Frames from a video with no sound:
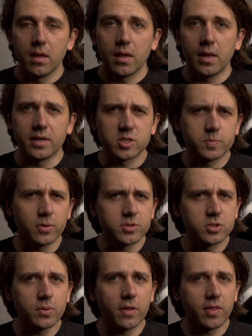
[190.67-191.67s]
and it's
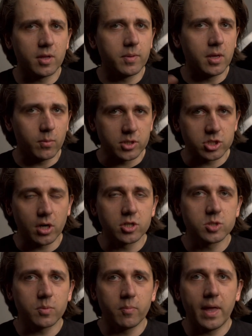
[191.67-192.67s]
supposed to, I think, be a
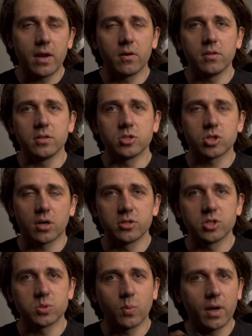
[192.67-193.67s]
rechargeable battery that
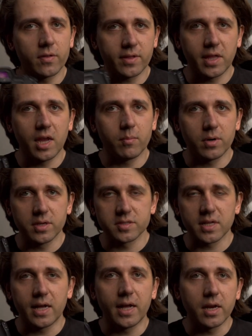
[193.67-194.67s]
charges while the camera is
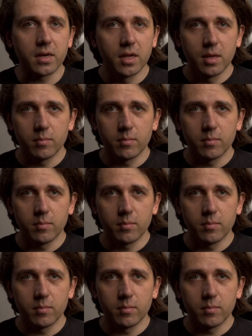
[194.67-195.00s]
on.